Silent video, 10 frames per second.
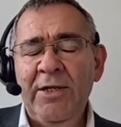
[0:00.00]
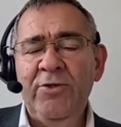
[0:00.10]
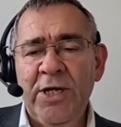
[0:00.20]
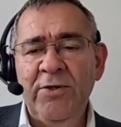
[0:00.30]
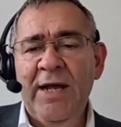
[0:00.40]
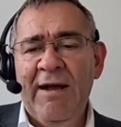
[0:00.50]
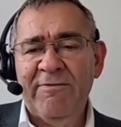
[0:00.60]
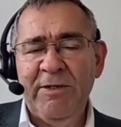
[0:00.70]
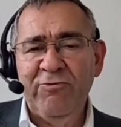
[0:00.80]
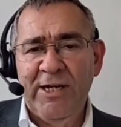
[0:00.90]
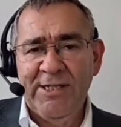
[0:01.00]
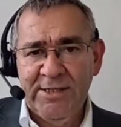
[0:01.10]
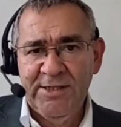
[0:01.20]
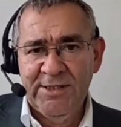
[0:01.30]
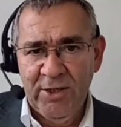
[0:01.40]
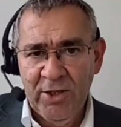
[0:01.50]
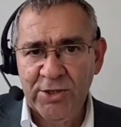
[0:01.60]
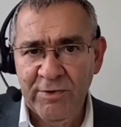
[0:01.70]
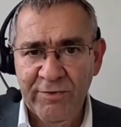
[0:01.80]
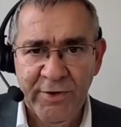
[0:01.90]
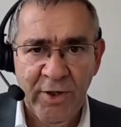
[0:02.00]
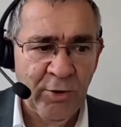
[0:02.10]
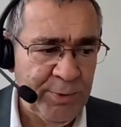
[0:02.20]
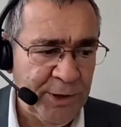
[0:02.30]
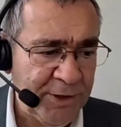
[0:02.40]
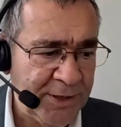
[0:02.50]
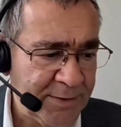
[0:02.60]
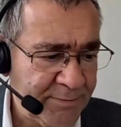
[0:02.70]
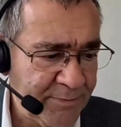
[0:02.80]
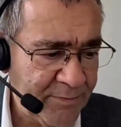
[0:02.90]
and you don't have to be resident in Oxford for the whole period.